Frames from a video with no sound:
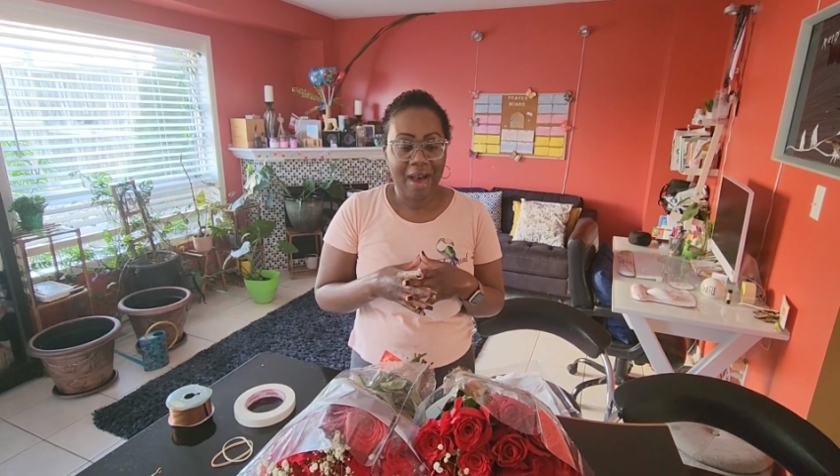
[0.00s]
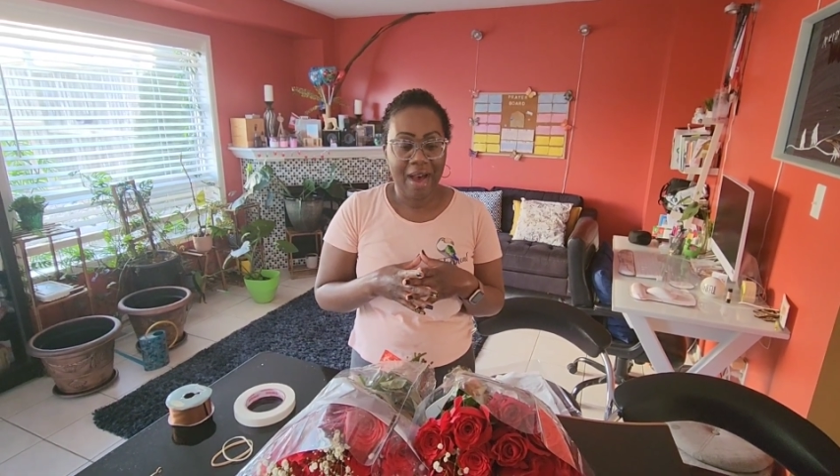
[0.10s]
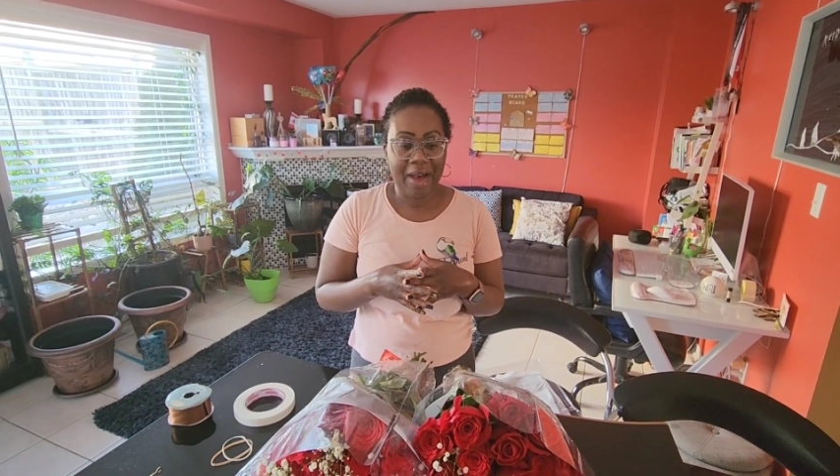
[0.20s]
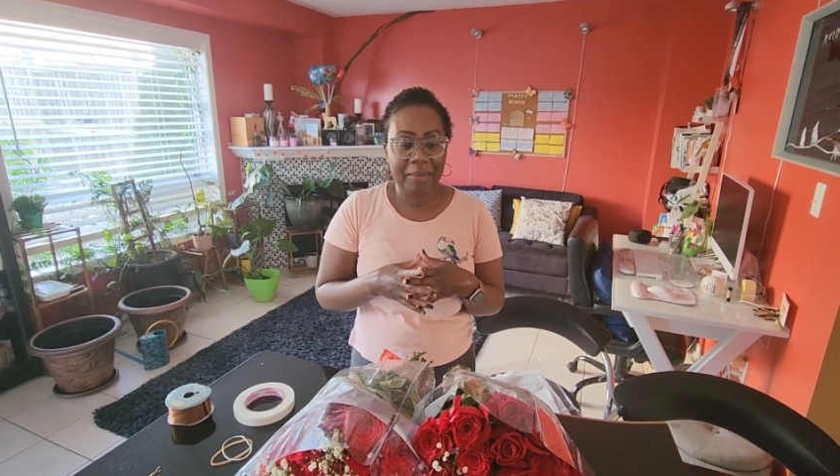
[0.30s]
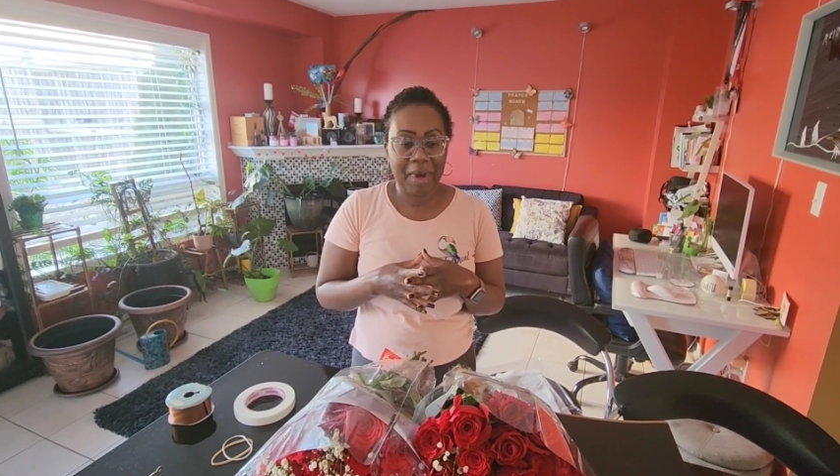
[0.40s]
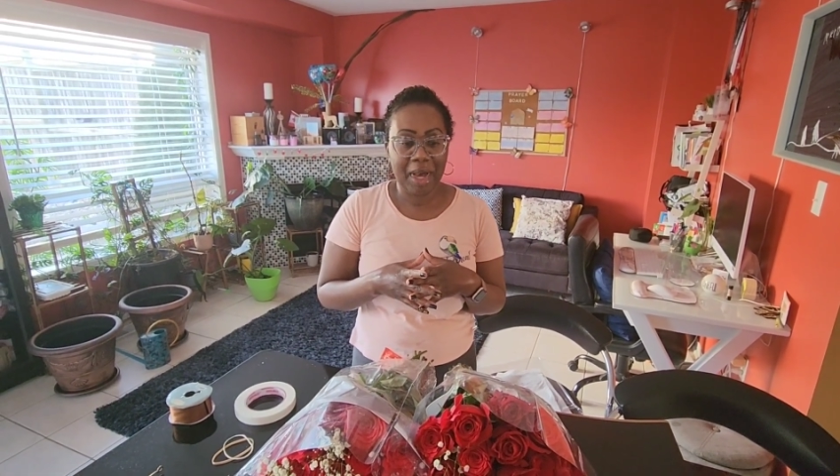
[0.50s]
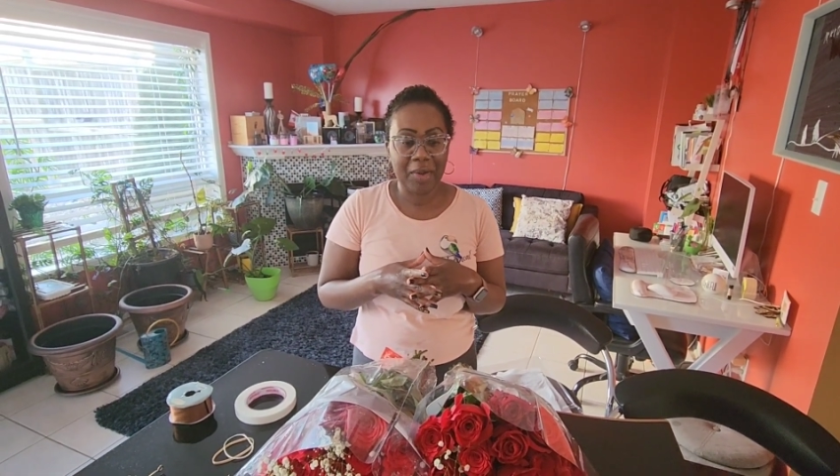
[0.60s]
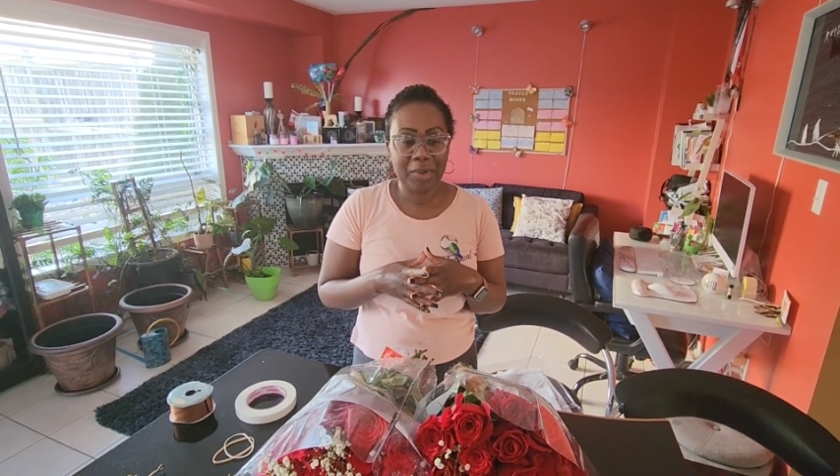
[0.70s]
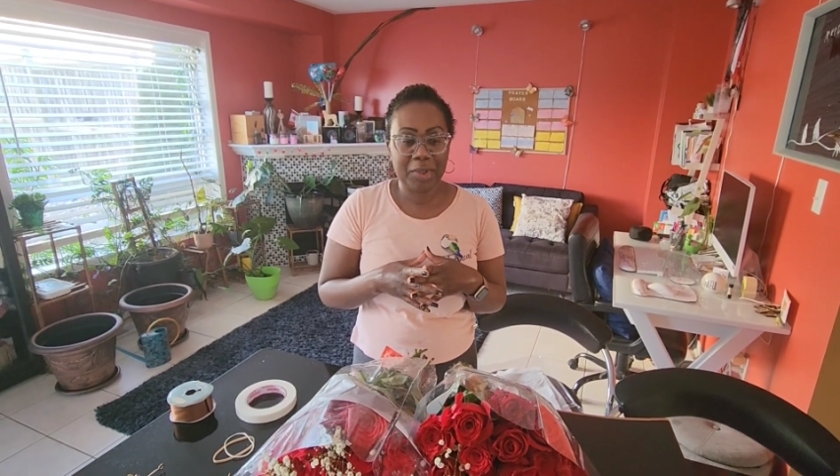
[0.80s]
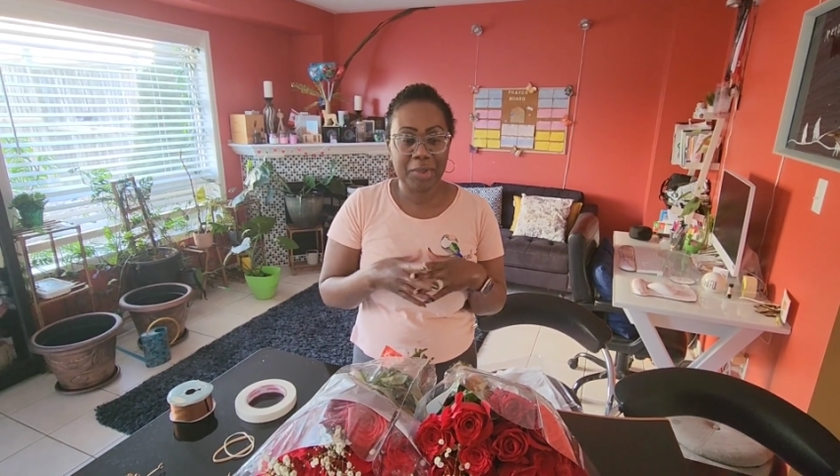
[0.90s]

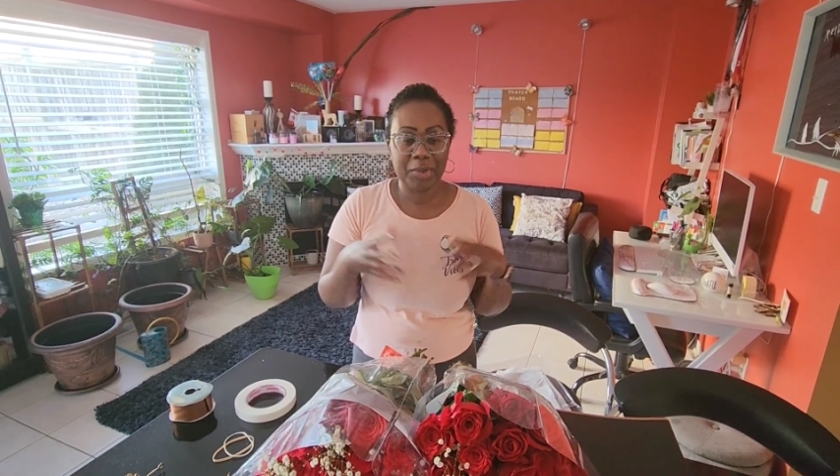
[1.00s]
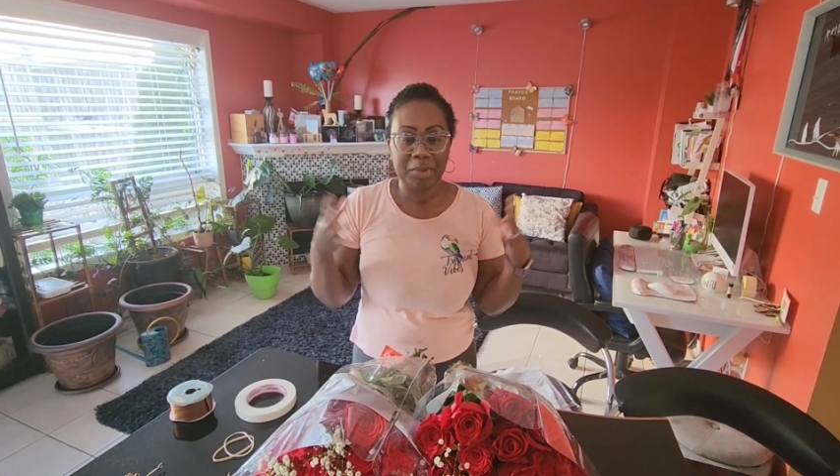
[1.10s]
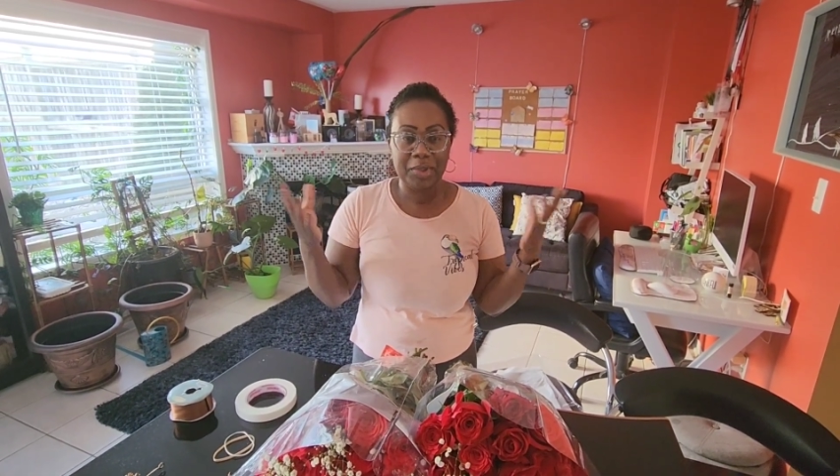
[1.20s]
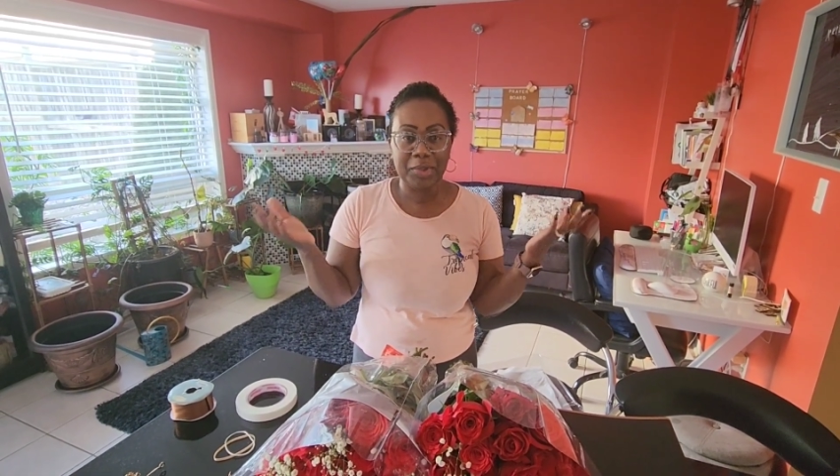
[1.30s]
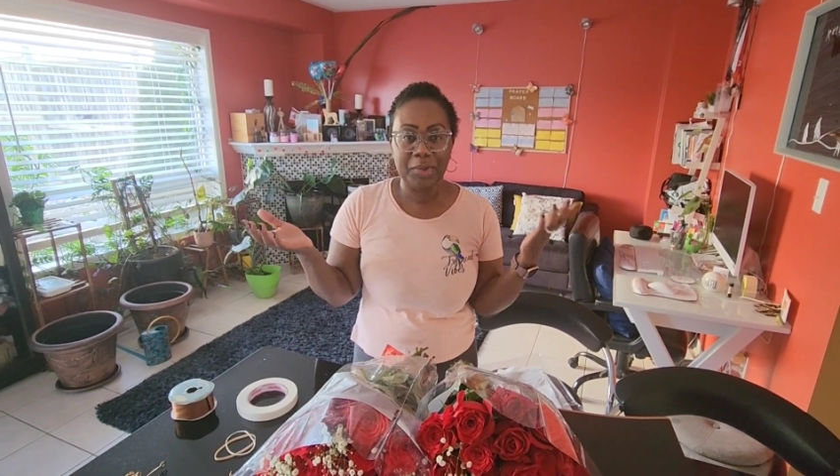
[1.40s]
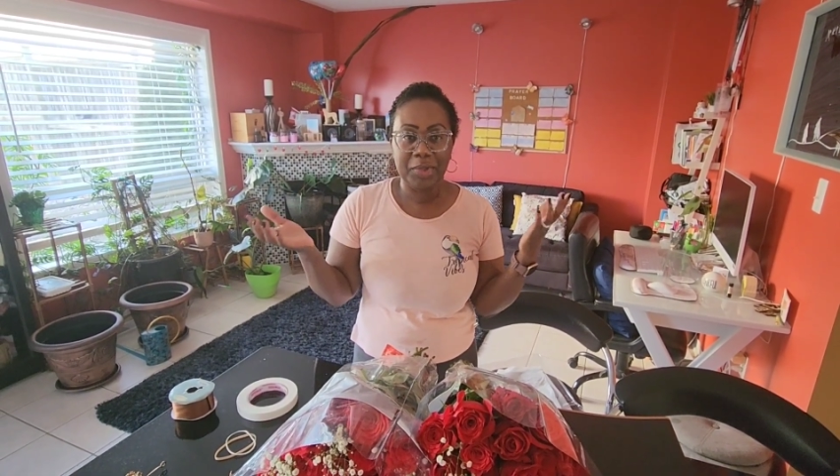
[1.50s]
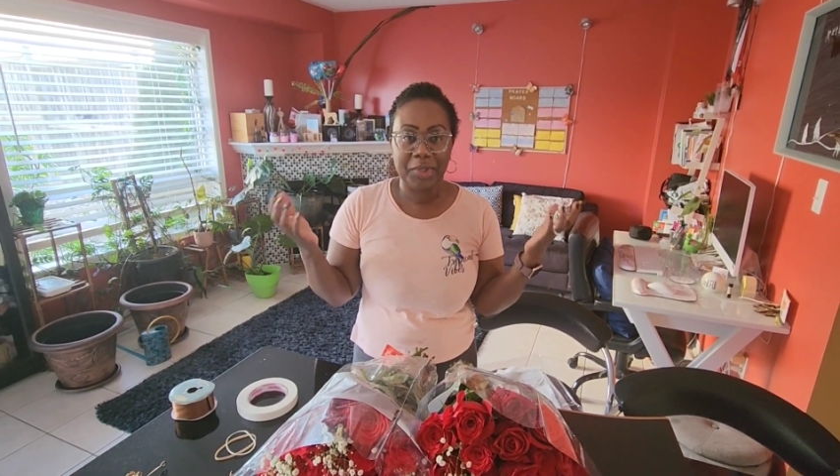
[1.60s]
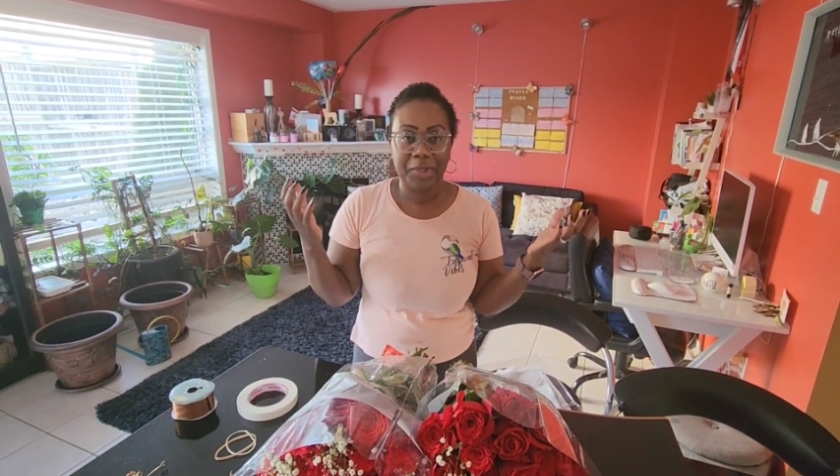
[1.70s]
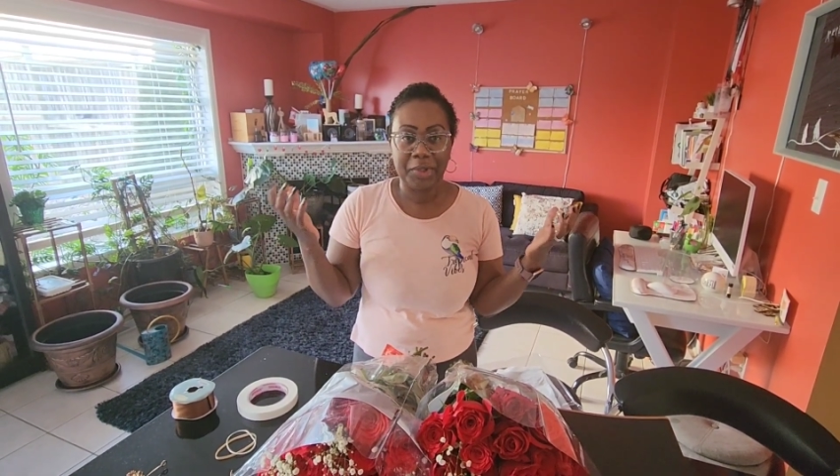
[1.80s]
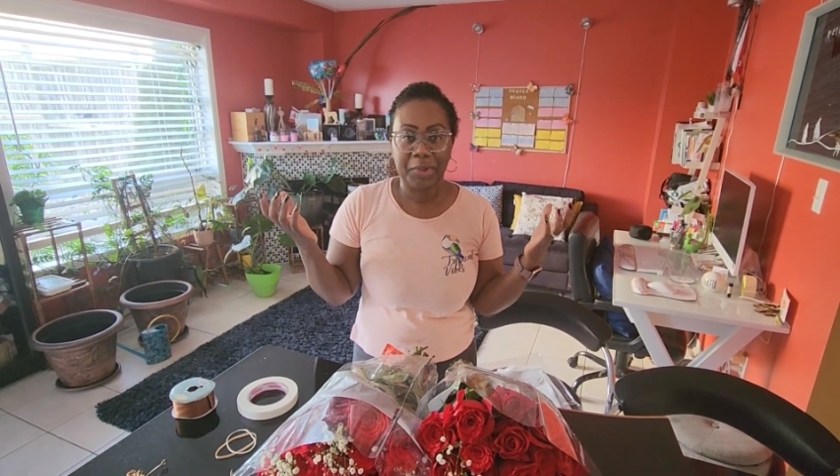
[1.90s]
how to do
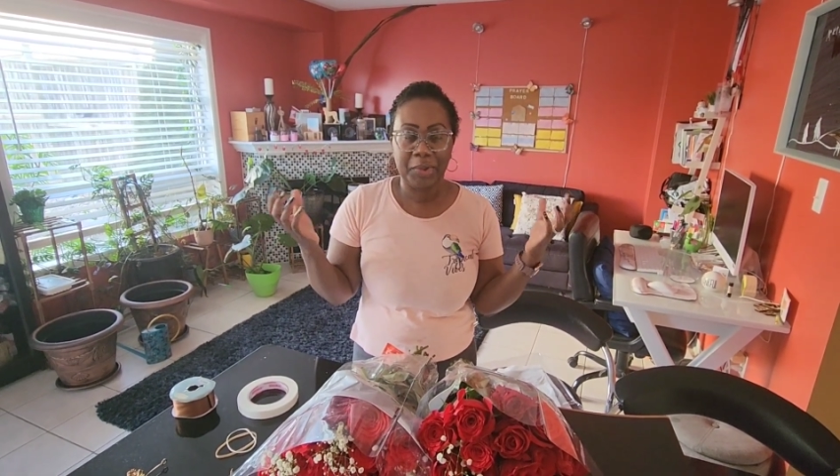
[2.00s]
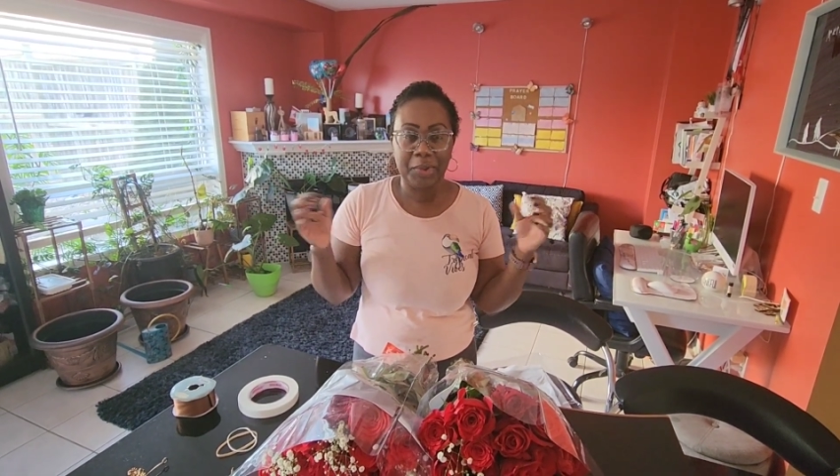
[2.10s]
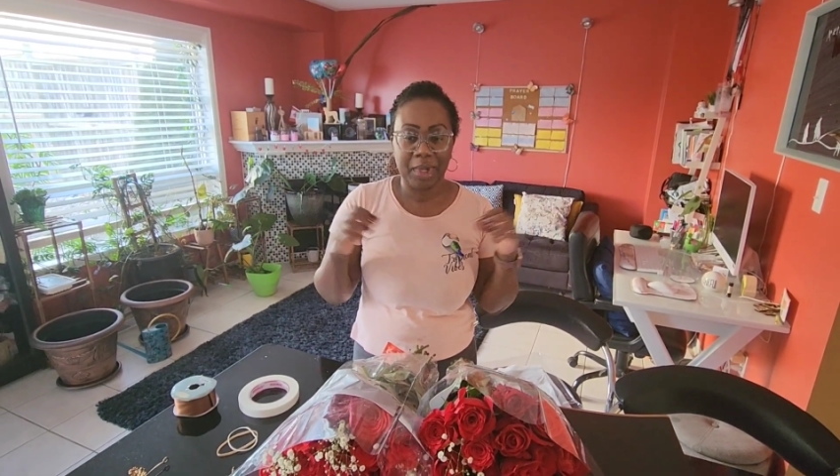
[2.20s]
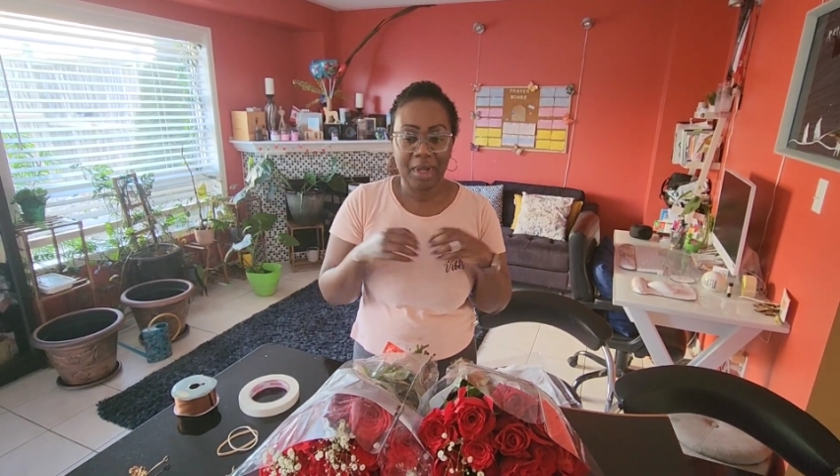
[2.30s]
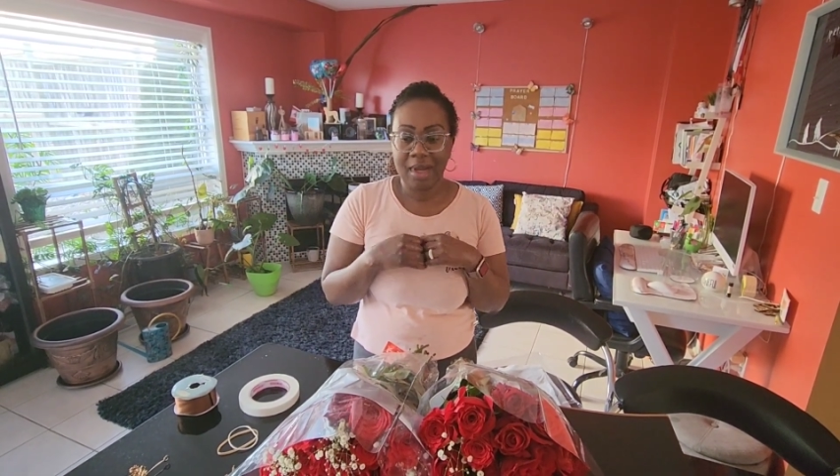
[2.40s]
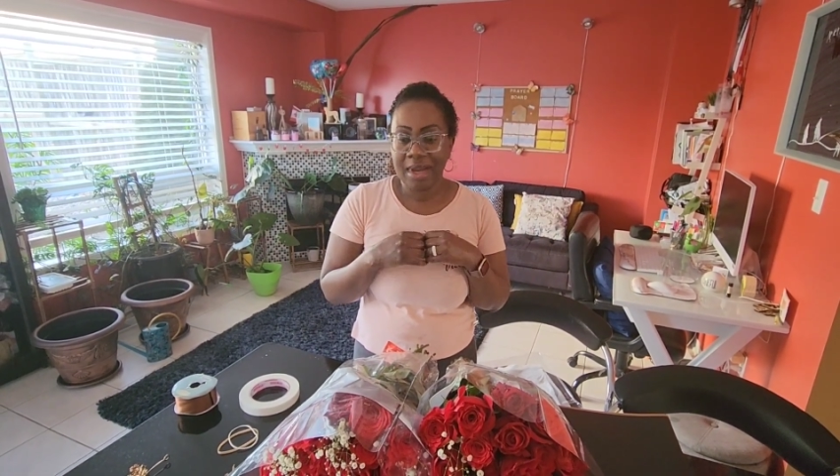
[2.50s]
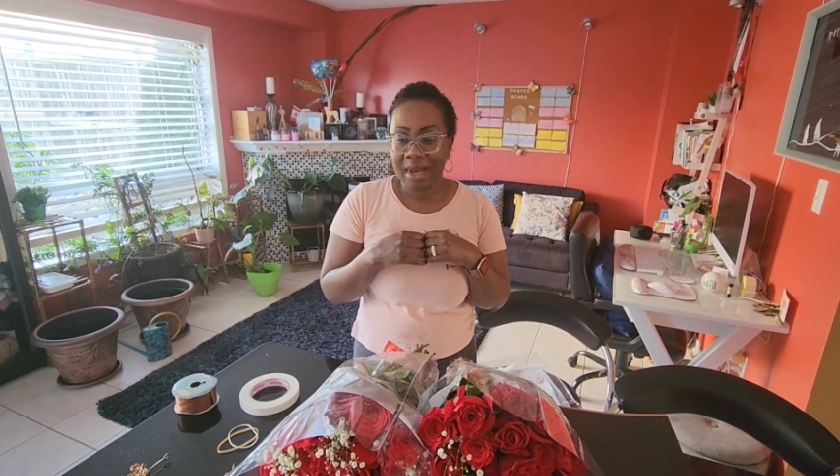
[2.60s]
your own